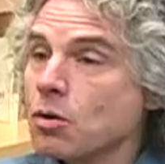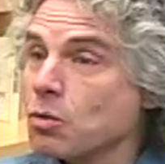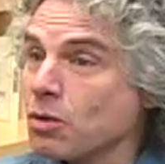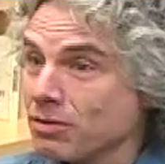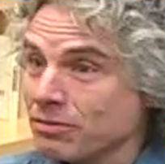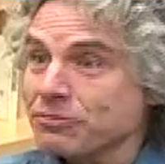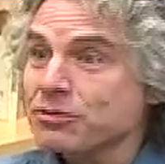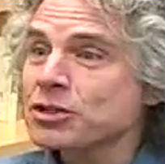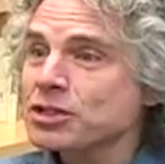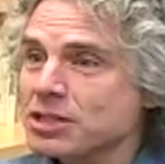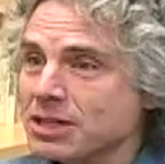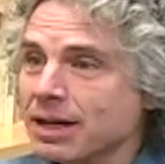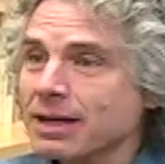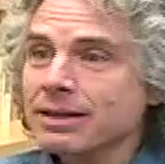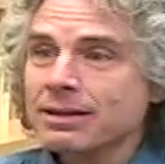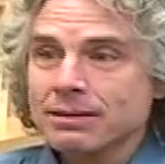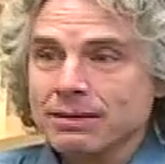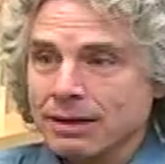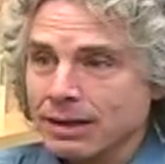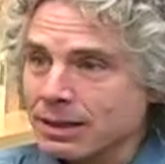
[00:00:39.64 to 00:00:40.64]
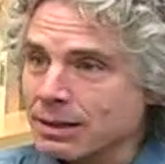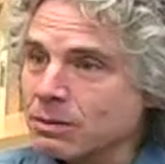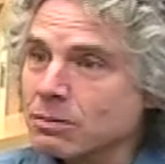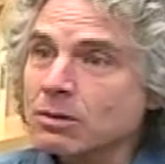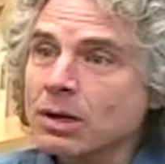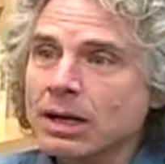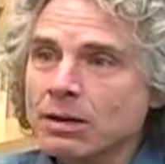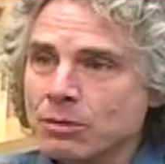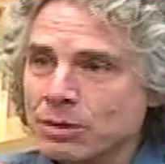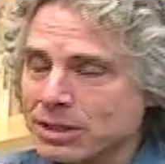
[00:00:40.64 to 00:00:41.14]
Well, first I
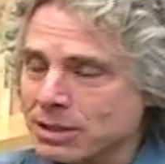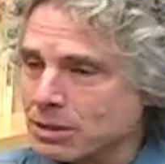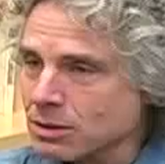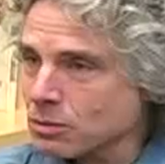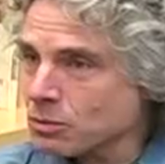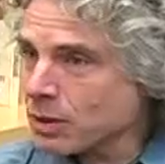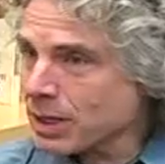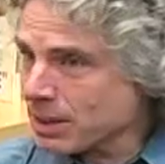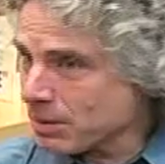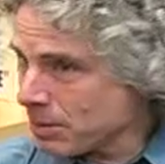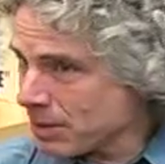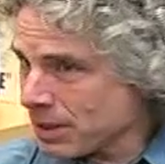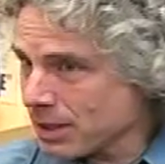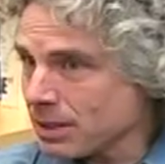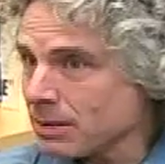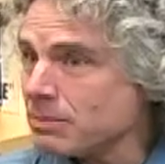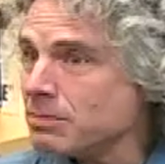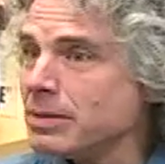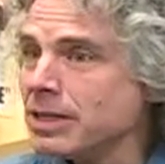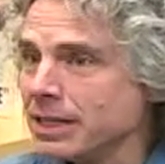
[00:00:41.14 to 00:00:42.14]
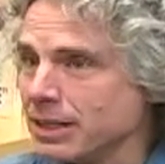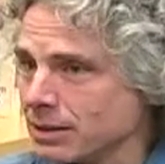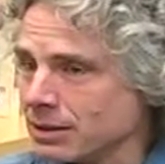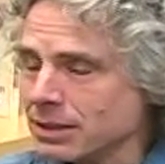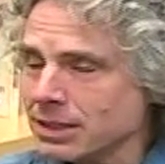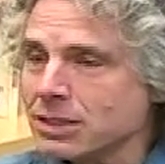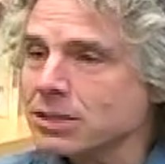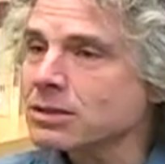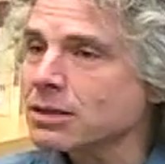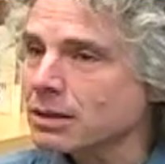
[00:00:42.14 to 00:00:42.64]
went to the web and I
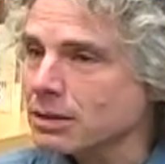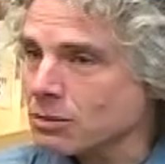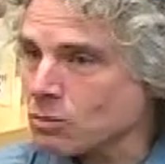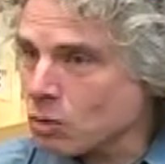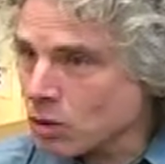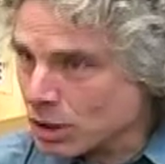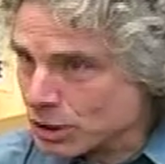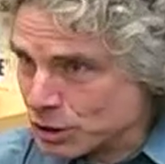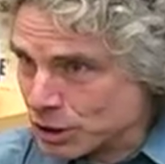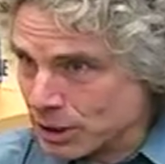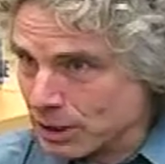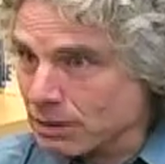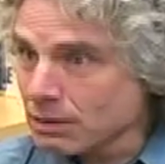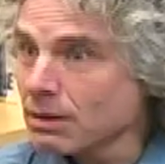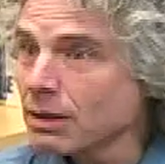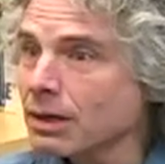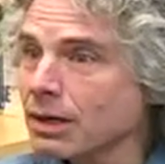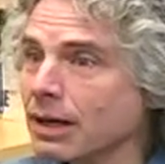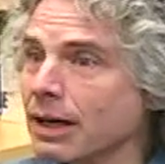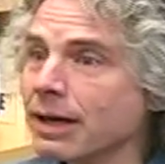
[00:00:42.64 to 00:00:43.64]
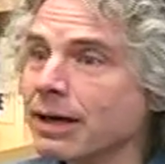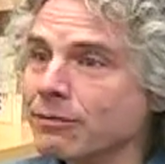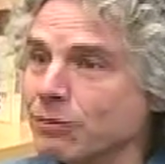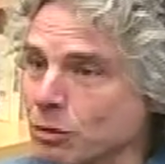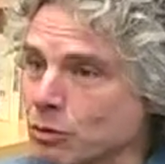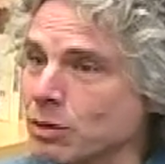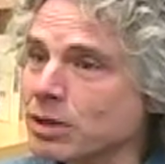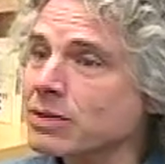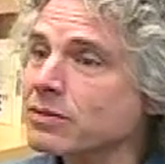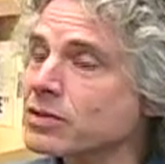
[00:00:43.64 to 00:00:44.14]
immediately started watching
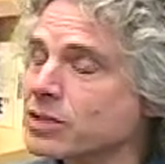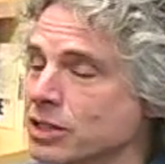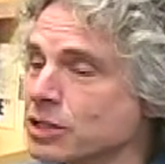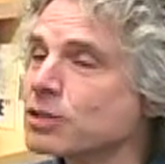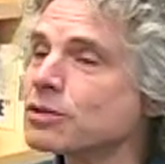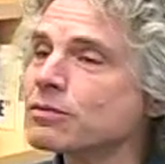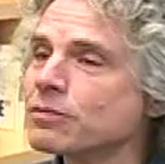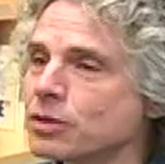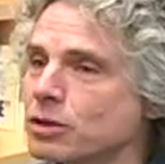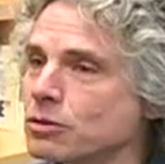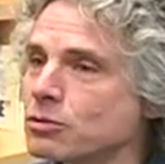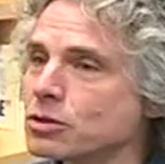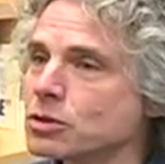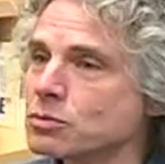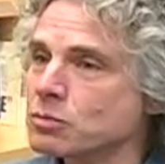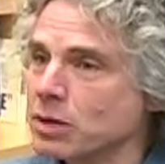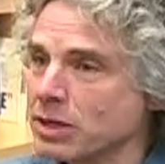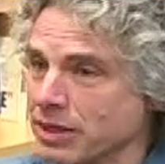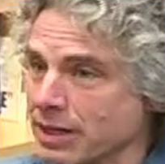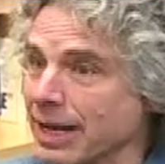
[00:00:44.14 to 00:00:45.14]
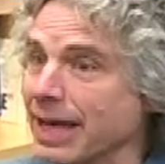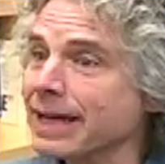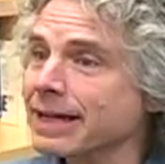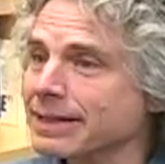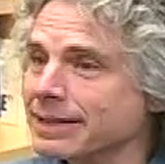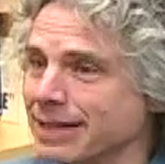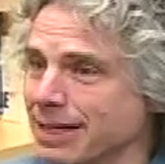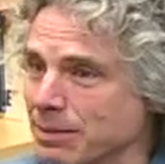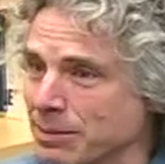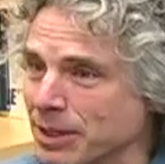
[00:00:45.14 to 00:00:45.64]
every one of his interviews with an
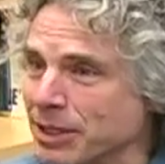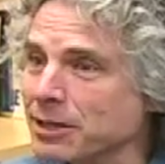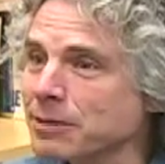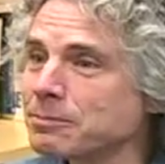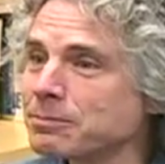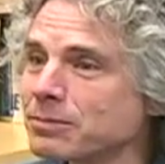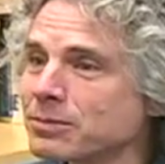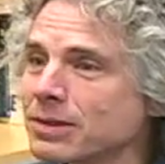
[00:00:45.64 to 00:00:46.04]
academic